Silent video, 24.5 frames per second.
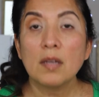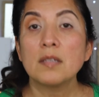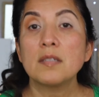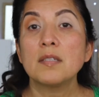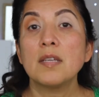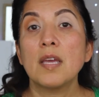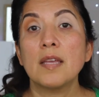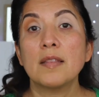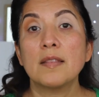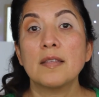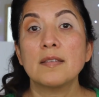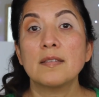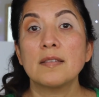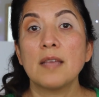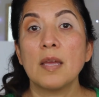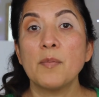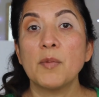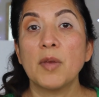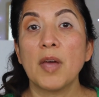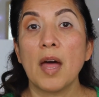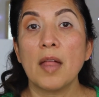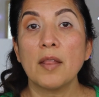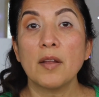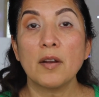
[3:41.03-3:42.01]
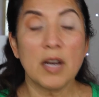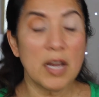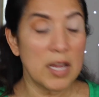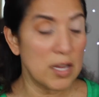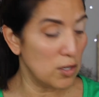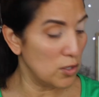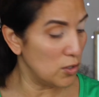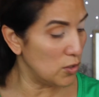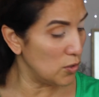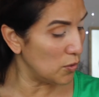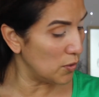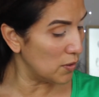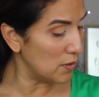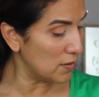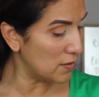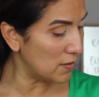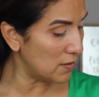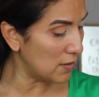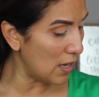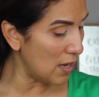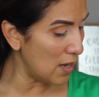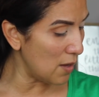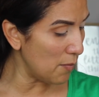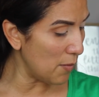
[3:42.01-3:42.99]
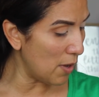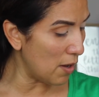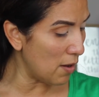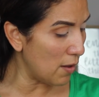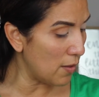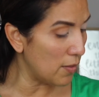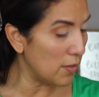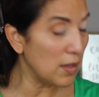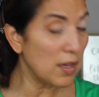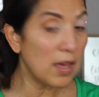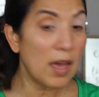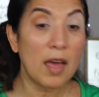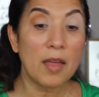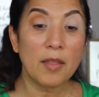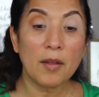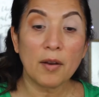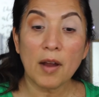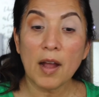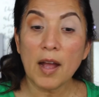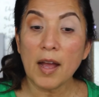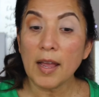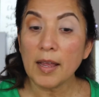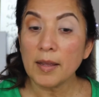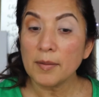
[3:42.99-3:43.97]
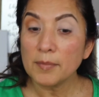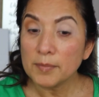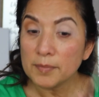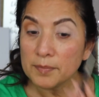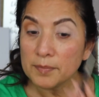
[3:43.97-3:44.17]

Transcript: Take the same color and do the same on the other eye.